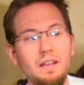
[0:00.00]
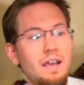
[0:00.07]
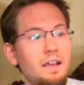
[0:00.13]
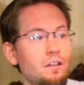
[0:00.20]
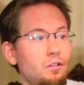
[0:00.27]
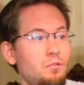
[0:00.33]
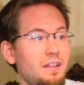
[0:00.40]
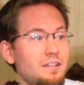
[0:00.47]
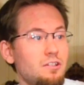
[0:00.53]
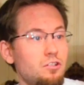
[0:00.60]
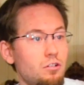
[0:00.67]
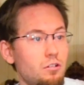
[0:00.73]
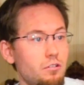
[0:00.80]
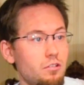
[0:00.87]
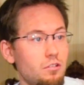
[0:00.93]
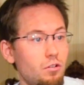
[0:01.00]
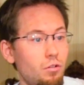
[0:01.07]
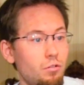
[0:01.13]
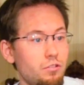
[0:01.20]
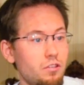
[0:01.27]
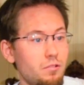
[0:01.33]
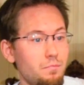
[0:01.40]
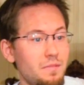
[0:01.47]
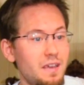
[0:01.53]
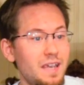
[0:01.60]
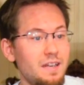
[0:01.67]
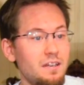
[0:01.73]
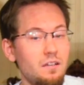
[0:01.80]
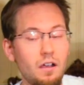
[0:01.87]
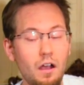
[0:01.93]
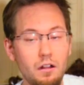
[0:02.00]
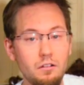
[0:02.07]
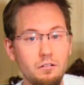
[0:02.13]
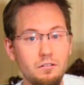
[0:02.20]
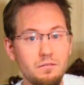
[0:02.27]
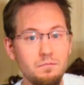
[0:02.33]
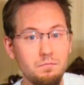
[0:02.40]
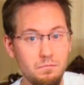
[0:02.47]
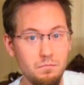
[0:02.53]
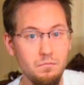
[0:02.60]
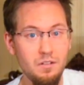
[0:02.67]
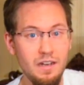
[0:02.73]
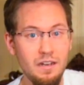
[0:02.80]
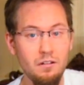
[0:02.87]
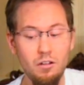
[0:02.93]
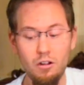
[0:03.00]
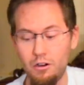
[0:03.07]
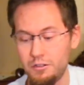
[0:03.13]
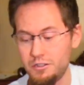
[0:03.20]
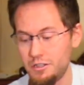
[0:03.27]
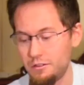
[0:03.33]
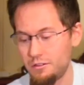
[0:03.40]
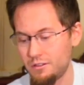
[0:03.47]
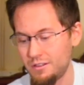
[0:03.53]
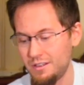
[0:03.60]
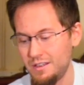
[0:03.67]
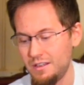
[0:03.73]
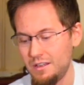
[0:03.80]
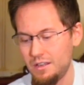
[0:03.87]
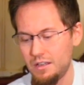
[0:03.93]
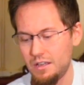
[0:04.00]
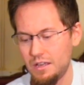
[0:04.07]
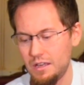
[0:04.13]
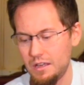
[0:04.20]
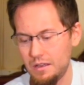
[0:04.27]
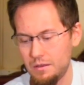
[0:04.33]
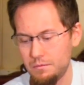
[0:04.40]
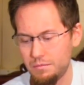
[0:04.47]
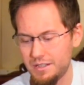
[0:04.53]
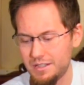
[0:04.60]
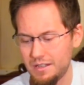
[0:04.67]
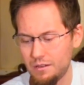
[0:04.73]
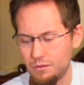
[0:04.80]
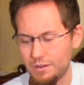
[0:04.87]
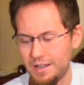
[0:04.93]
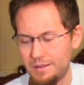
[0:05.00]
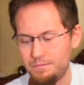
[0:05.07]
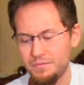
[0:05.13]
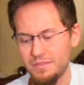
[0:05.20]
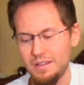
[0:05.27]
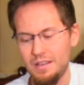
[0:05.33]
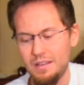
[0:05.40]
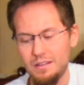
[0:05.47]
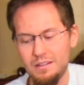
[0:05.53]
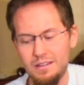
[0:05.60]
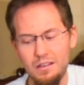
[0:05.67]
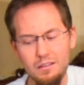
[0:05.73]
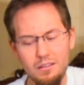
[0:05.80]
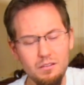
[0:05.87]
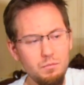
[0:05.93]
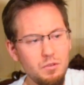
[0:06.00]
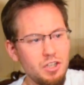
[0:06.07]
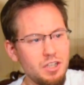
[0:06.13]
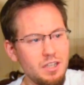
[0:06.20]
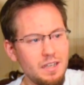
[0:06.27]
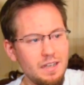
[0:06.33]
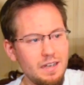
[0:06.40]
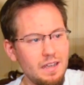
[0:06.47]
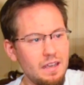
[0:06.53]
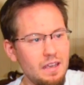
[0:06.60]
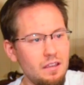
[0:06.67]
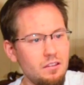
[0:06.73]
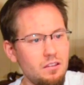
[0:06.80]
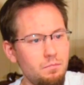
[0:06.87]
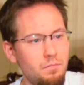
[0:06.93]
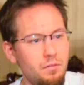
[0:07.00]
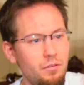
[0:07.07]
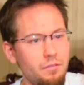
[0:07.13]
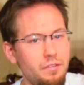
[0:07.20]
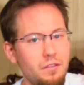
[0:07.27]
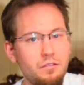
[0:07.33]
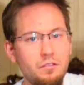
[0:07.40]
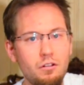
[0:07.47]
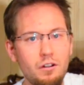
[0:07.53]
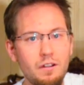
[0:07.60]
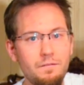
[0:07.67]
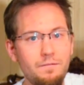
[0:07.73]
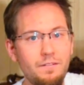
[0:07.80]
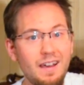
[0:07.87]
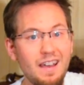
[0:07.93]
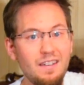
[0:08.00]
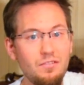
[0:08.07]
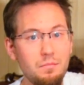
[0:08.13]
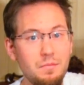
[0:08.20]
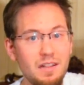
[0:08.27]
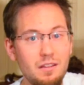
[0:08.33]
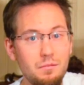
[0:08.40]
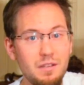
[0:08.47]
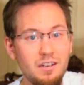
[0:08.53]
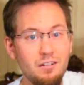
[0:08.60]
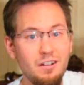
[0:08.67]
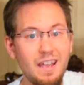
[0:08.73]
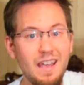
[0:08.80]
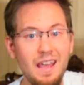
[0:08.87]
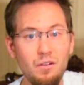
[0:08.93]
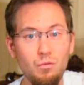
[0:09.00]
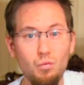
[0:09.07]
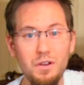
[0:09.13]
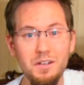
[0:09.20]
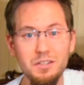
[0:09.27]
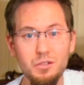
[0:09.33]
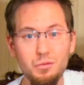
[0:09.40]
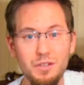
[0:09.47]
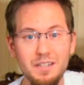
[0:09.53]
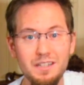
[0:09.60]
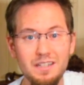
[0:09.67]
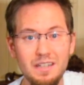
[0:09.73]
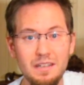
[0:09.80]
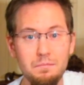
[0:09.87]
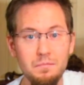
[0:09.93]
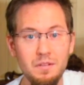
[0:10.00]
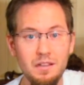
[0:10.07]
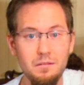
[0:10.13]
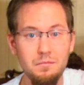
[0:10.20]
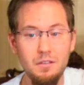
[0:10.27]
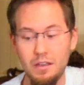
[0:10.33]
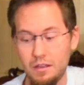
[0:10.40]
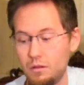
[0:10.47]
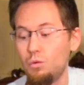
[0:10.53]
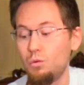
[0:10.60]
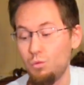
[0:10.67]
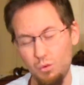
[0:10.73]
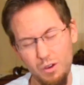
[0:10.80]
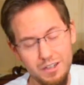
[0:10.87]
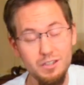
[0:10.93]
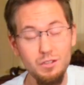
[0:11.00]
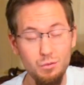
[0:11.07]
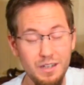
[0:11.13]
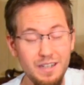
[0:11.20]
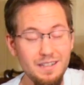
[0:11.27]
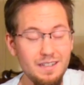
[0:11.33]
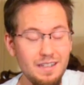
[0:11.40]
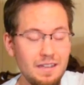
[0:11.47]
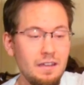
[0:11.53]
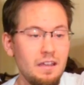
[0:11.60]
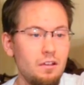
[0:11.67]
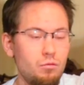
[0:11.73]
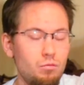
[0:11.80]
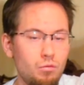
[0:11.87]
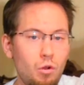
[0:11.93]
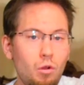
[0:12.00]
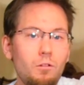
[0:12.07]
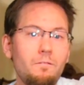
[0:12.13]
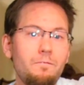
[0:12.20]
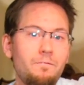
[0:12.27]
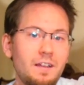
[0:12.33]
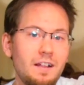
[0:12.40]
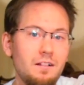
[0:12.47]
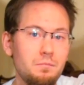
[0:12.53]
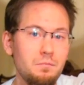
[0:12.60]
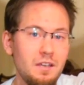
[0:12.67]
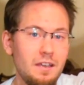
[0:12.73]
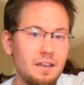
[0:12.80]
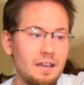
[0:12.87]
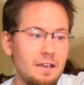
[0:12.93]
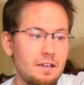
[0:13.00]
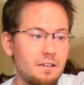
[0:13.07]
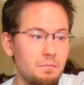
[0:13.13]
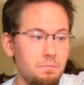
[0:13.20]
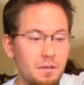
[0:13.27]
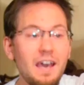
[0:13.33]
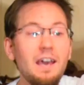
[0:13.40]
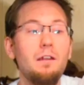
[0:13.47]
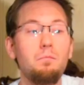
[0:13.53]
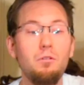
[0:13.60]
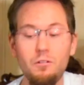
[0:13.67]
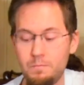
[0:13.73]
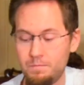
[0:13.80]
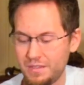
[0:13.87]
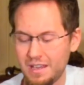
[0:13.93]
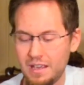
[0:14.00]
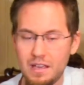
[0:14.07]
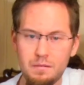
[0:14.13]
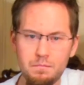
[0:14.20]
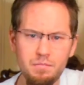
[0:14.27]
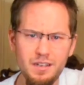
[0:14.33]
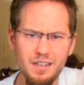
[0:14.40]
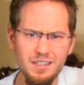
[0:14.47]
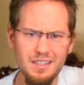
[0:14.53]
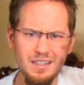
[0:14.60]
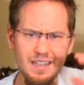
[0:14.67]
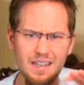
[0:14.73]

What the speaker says: I know that Durst also made colored Enlargers, but anyway, this machine is both 35mm and 120 roll film compatible, but